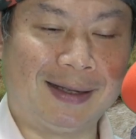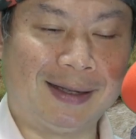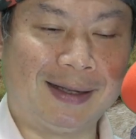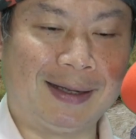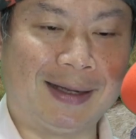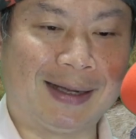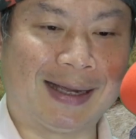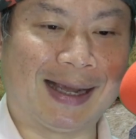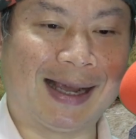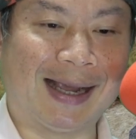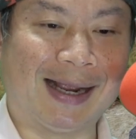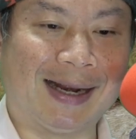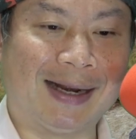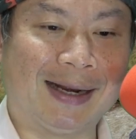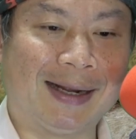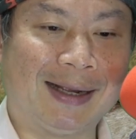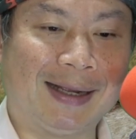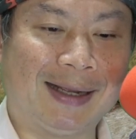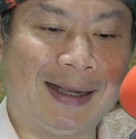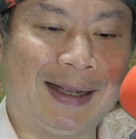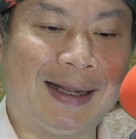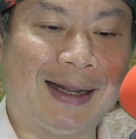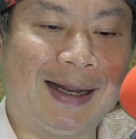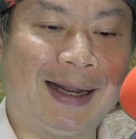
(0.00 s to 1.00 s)
Again,
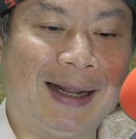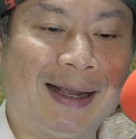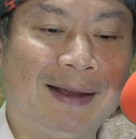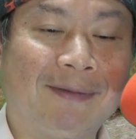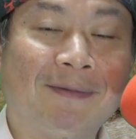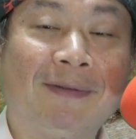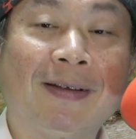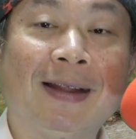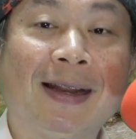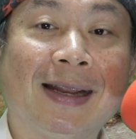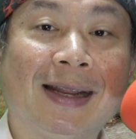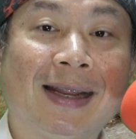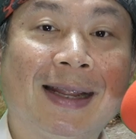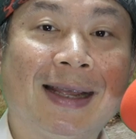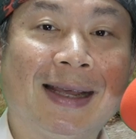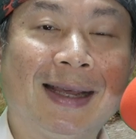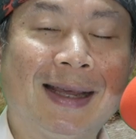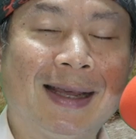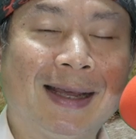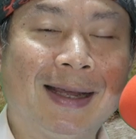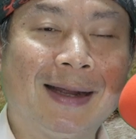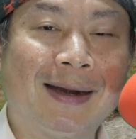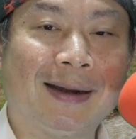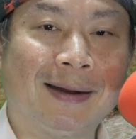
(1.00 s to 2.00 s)
11
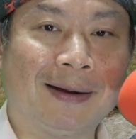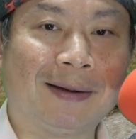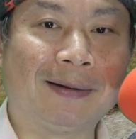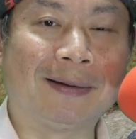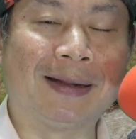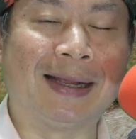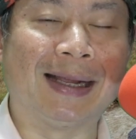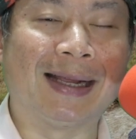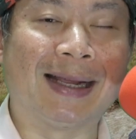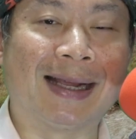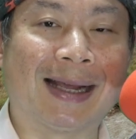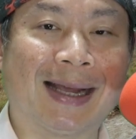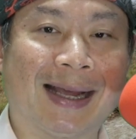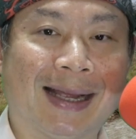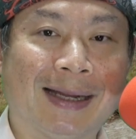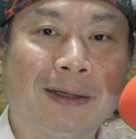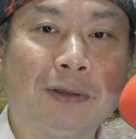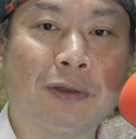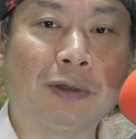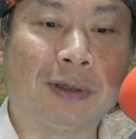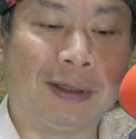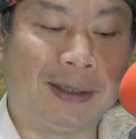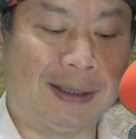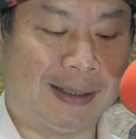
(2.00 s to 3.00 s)
routing
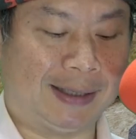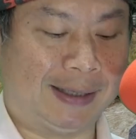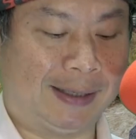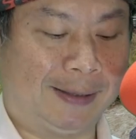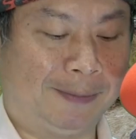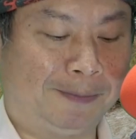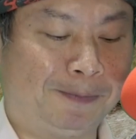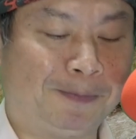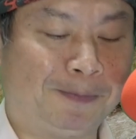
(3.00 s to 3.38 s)
entries.